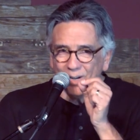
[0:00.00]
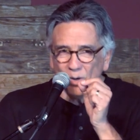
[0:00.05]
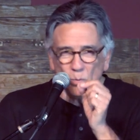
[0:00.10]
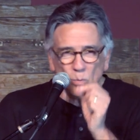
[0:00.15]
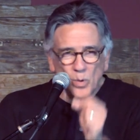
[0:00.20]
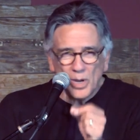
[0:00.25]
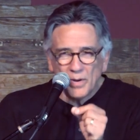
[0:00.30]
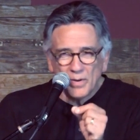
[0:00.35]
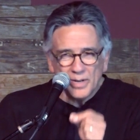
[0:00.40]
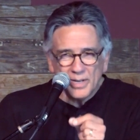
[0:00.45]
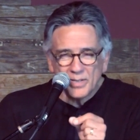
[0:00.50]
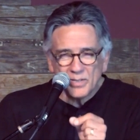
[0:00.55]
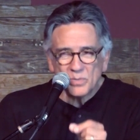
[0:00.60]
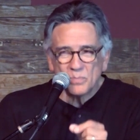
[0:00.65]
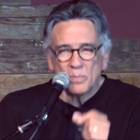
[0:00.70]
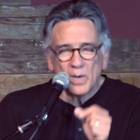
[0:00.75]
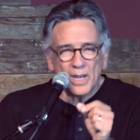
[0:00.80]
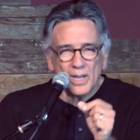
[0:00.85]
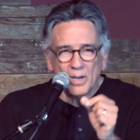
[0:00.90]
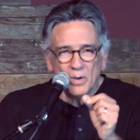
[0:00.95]

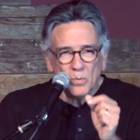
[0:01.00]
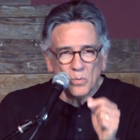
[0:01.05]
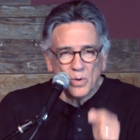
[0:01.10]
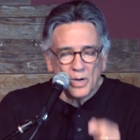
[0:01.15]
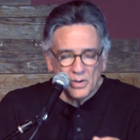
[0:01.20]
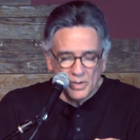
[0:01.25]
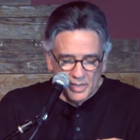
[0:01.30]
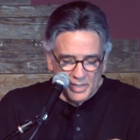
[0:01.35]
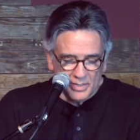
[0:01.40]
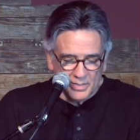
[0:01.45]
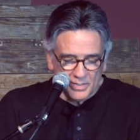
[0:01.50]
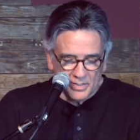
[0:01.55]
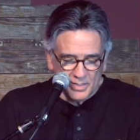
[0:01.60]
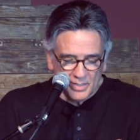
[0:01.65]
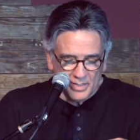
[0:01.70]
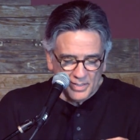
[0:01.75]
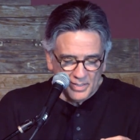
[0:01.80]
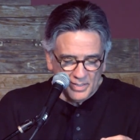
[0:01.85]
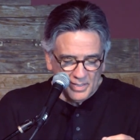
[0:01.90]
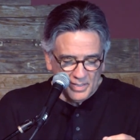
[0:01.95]
awareness by
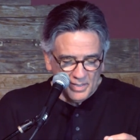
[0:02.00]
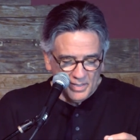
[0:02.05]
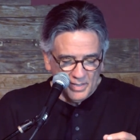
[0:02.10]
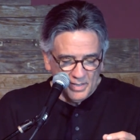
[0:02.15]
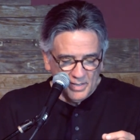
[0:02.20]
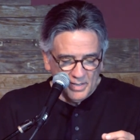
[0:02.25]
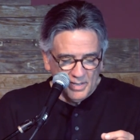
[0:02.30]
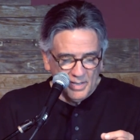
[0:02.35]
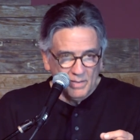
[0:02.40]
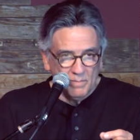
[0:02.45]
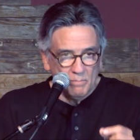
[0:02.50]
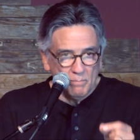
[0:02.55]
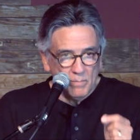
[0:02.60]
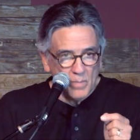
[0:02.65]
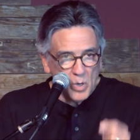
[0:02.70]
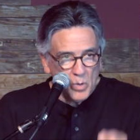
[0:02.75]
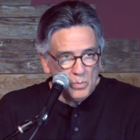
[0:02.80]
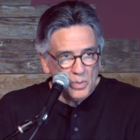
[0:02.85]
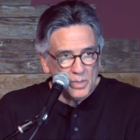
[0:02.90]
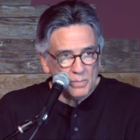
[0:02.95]
awareness,
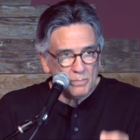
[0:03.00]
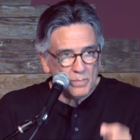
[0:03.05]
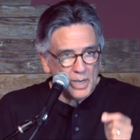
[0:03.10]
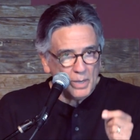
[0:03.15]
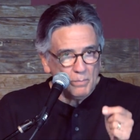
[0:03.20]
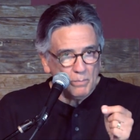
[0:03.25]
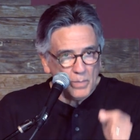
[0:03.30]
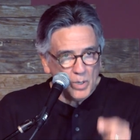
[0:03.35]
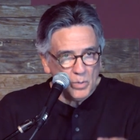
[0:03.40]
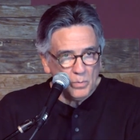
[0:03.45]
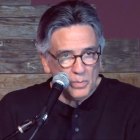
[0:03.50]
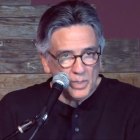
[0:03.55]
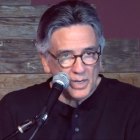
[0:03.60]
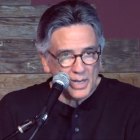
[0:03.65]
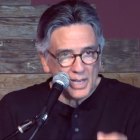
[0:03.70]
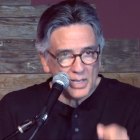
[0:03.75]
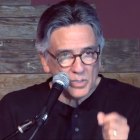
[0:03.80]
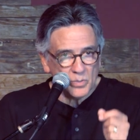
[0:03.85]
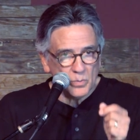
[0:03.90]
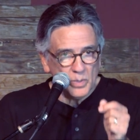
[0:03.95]
moment by
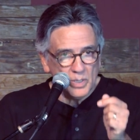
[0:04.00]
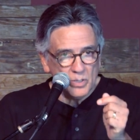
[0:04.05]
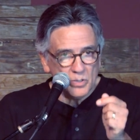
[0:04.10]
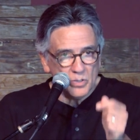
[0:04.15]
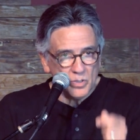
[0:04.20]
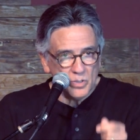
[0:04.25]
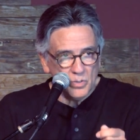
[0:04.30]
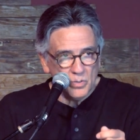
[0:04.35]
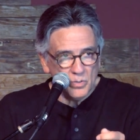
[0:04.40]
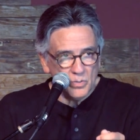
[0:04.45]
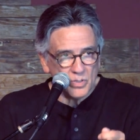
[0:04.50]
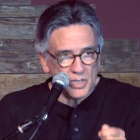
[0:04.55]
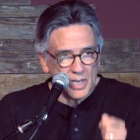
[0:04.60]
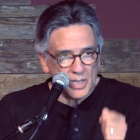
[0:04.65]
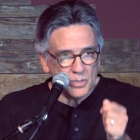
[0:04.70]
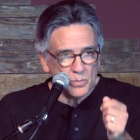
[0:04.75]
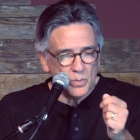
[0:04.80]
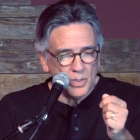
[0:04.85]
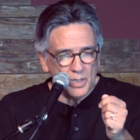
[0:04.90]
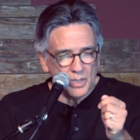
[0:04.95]
moment as we choose,
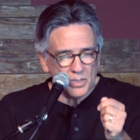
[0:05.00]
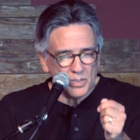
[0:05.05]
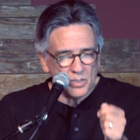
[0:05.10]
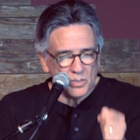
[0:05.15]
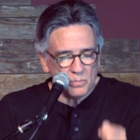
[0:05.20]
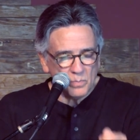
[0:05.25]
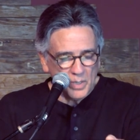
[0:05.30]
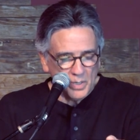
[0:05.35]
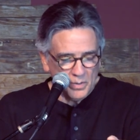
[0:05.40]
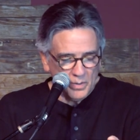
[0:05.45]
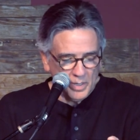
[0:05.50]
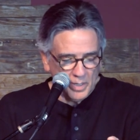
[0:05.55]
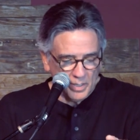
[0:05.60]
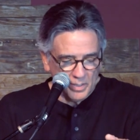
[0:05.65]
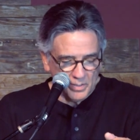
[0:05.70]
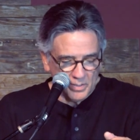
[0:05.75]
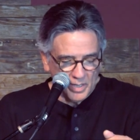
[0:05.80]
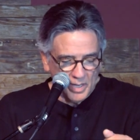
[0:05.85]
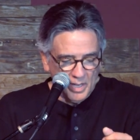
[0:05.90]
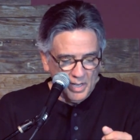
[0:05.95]
as we
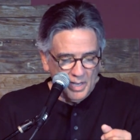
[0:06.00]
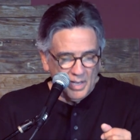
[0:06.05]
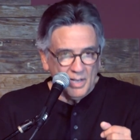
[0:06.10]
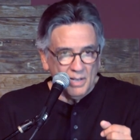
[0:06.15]
experience.